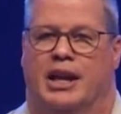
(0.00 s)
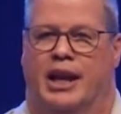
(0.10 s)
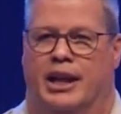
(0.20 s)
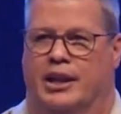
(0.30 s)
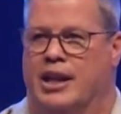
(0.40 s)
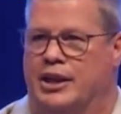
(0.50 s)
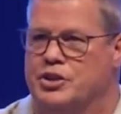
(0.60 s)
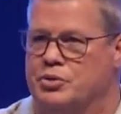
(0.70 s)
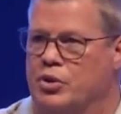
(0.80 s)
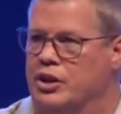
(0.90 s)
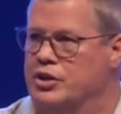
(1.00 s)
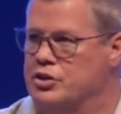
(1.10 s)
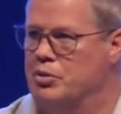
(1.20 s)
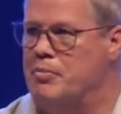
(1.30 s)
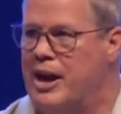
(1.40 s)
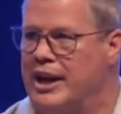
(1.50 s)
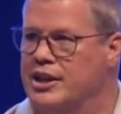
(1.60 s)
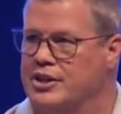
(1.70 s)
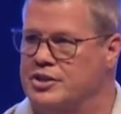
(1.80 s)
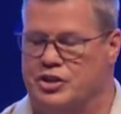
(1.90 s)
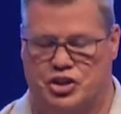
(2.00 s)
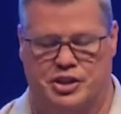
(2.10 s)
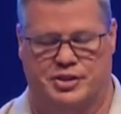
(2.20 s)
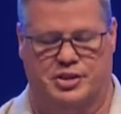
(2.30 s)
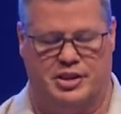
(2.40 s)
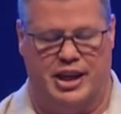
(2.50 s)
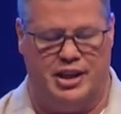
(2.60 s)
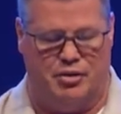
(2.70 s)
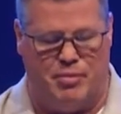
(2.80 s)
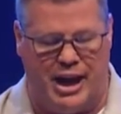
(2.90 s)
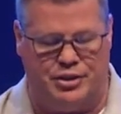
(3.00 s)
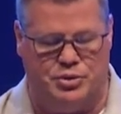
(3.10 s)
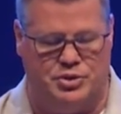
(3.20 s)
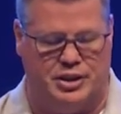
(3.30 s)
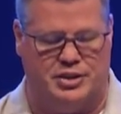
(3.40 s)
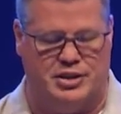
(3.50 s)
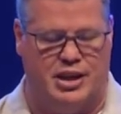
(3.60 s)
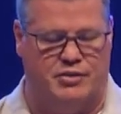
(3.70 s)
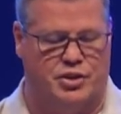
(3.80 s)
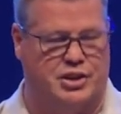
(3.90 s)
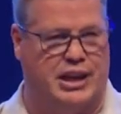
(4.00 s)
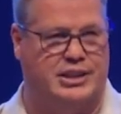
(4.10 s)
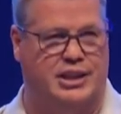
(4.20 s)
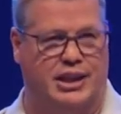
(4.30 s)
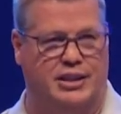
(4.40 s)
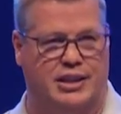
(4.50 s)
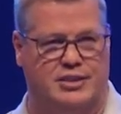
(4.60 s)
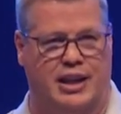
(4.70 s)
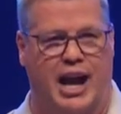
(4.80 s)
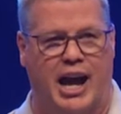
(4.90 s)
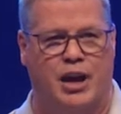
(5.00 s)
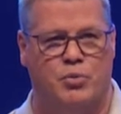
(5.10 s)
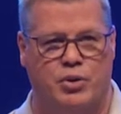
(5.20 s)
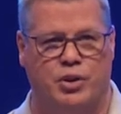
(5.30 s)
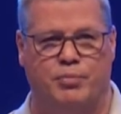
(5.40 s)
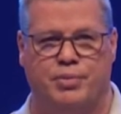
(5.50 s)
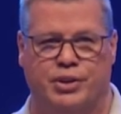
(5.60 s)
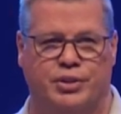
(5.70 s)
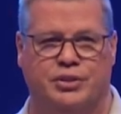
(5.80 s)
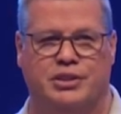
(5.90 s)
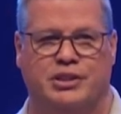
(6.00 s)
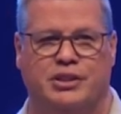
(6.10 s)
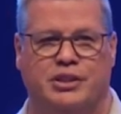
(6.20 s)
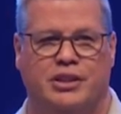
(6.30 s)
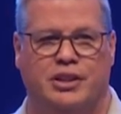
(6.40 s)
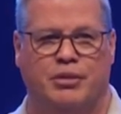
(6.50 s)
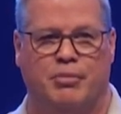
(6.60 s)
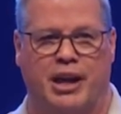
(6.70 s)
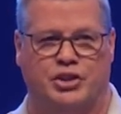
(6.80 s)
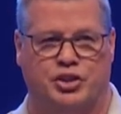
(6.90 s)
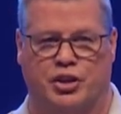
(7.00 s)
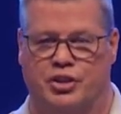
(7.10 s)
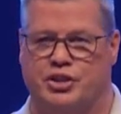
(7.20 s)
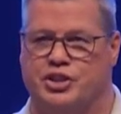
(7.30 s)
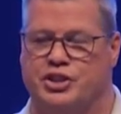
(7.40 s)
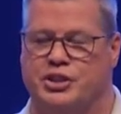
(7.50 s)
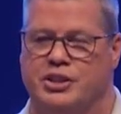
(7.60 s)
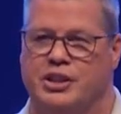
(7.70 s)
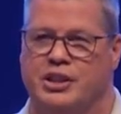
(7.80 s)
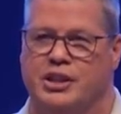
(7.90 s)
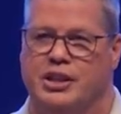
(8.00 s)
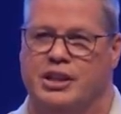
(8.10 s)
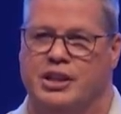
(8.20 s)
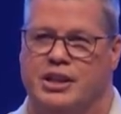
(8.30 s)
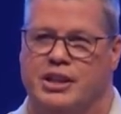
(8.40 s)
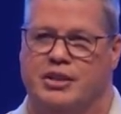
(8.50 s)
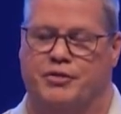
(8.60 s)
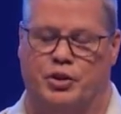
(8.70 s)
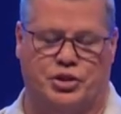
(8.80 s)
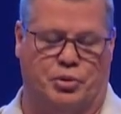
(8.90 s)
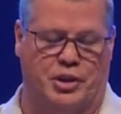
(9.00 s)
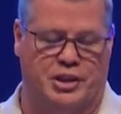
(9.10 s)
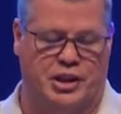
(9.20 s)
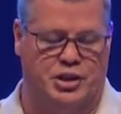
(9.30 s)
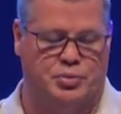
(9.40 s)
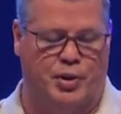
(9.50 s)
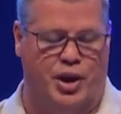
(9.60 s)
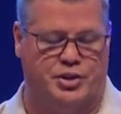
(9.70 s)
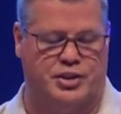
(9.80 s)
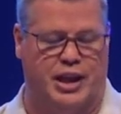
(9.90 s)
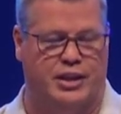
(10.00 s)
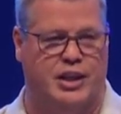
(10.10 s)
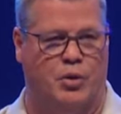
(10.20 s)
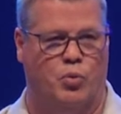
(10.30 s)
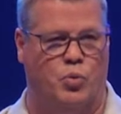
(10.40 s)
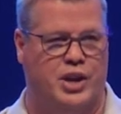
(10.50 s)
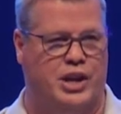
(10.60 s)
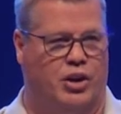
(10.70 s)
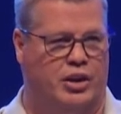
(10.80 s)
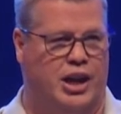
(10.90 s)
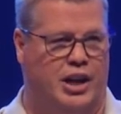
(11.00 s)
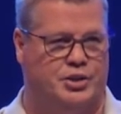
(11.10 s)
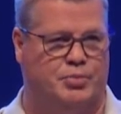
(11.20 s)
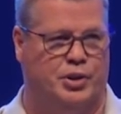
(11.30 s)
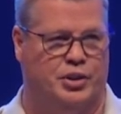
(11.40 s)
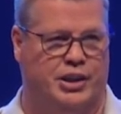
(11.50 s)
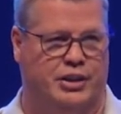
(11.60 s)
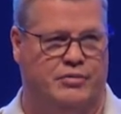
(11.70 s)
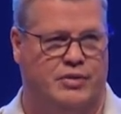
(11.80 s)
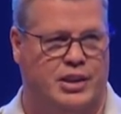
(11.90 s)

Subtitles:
And I just want to remind us that Jesus said in Matthew 16, verse 18, he said, I will build my church. In 1 Corinthians, Paul said that we are God's building.